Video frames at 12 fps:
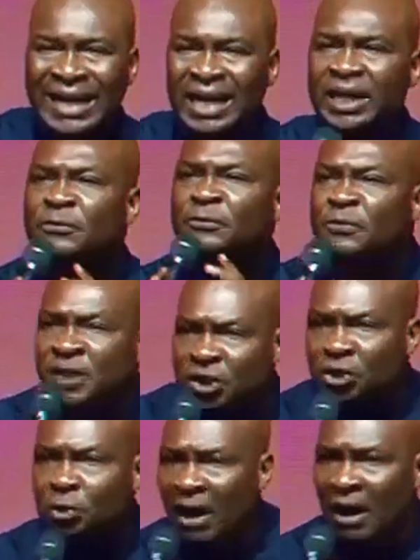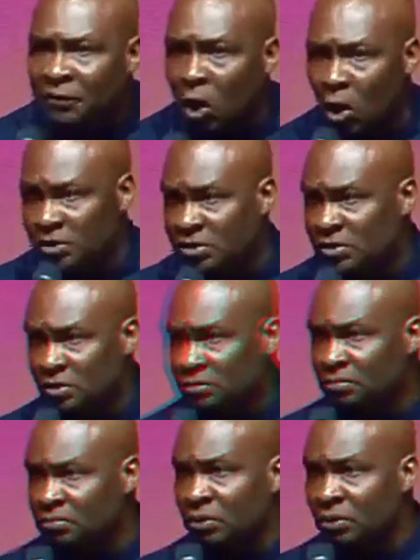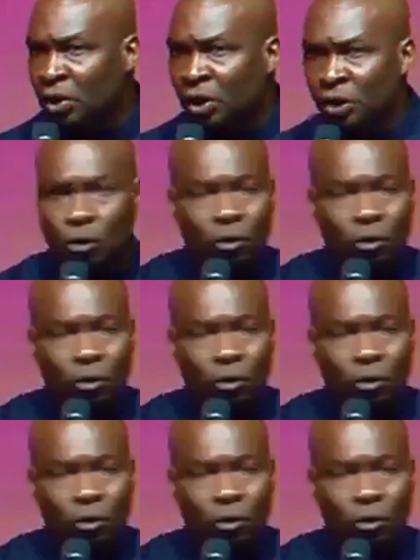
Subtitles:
the fish you have caught. You